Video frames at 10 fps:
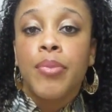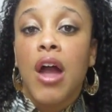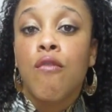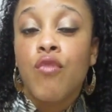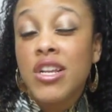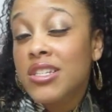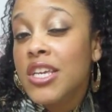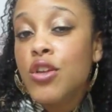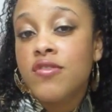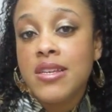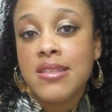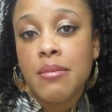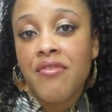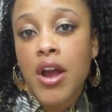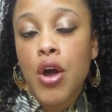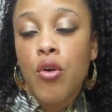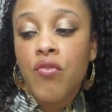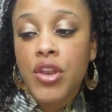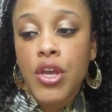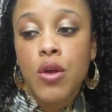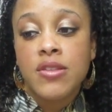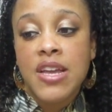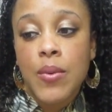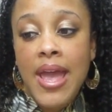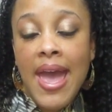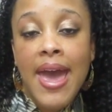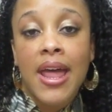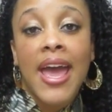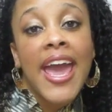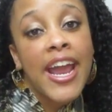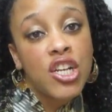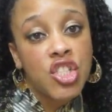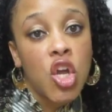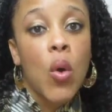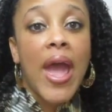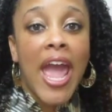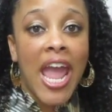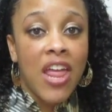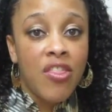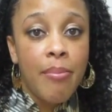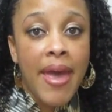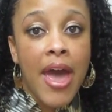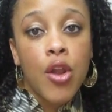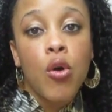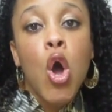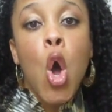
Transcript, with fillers: originally you've seen some of our old videos that we had a hair show and the battle